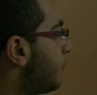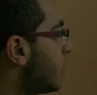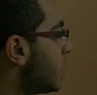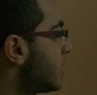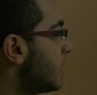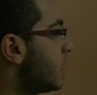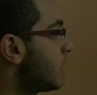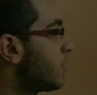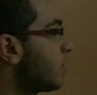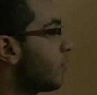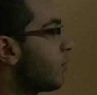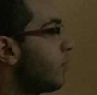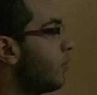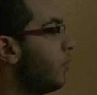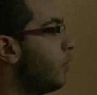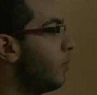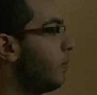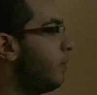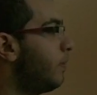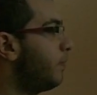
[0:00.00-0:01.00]
possesses a
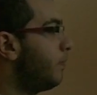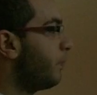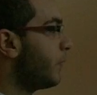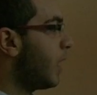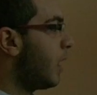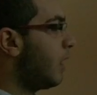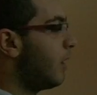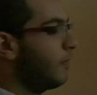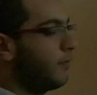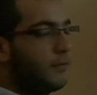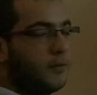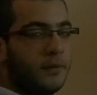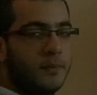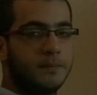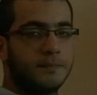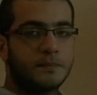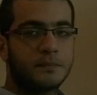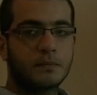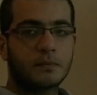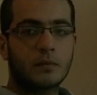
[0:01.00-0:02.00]
group of
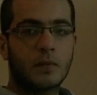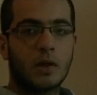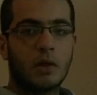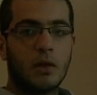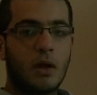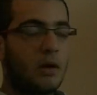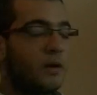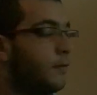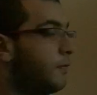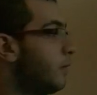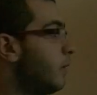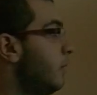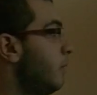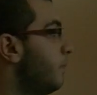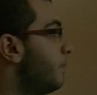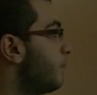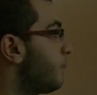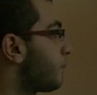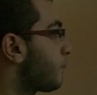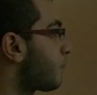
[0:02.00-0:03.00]

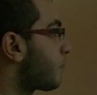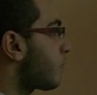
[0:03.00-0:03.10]
chlorophyll